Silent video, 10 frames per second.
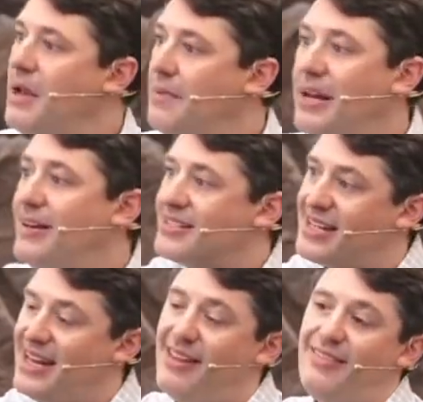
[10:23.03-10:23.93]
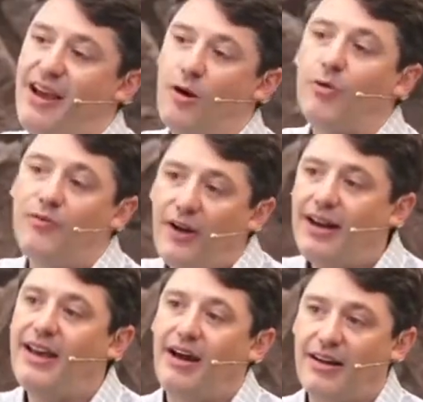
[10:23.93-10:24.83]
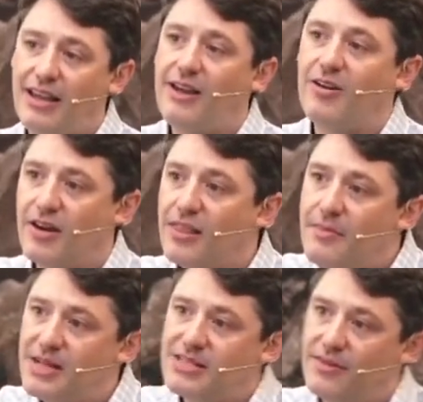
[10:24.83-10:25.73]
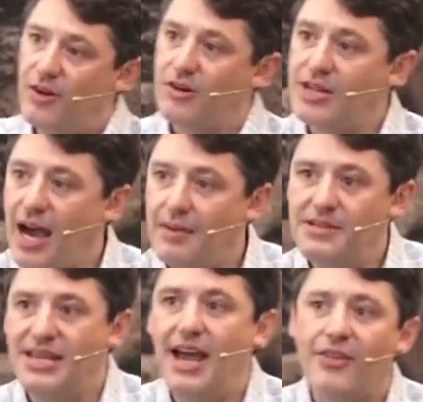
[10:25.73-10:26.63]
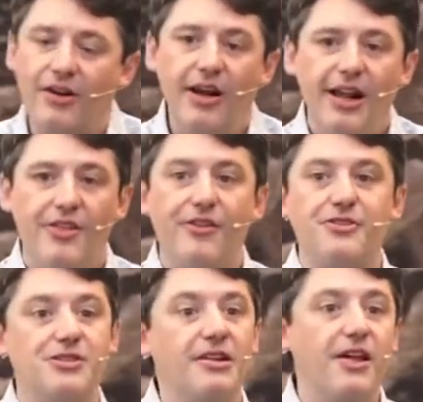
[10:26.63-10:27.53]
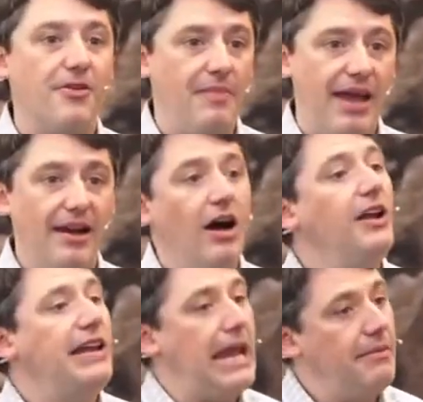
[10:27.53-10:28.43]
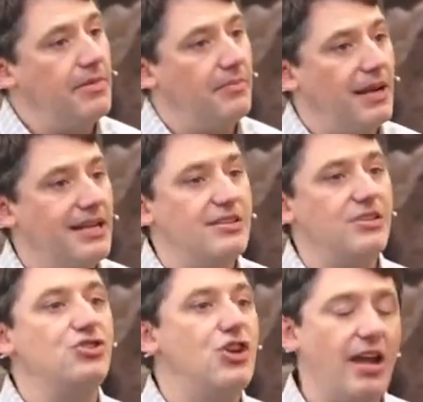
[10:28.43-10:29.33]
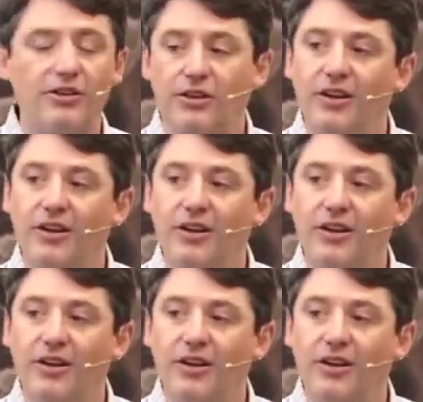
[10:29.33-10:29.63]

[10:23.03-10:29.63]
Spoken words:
But he doesn't end there. We'll find out here in the midst of our time together that there's another man, unnamed, but he's a jailer.